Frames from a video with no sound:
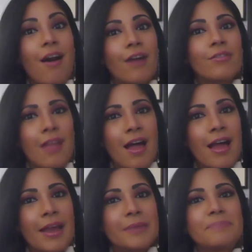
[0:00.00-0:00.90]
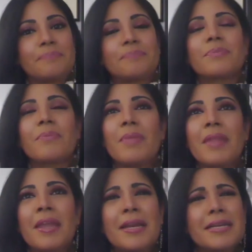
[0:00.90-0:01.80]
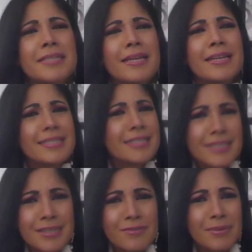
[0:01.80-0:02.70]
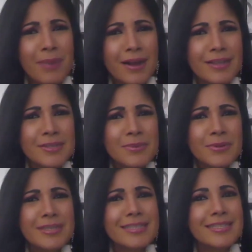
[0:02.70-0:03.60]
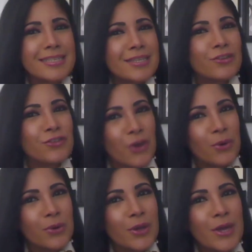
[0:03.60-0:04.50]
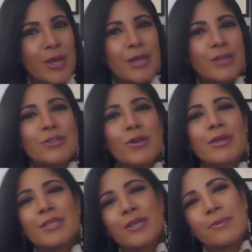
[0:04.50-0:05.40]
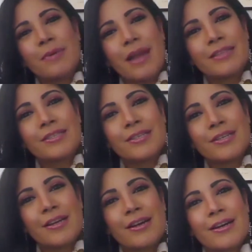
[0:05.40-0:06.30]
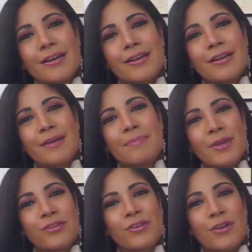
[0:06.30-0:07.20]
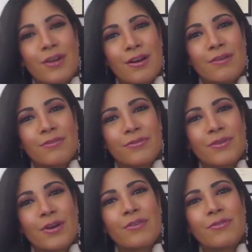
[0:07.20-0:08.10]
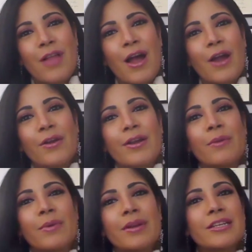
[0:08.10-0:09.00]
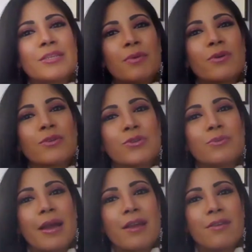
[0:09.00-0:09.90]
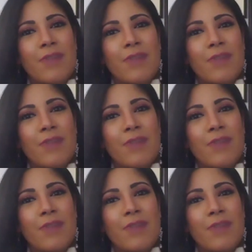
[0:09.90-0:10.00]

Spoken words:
online? And I said, is this even possible? Is this a joke? So I took a picture of the flyer, and I went and I spoke to my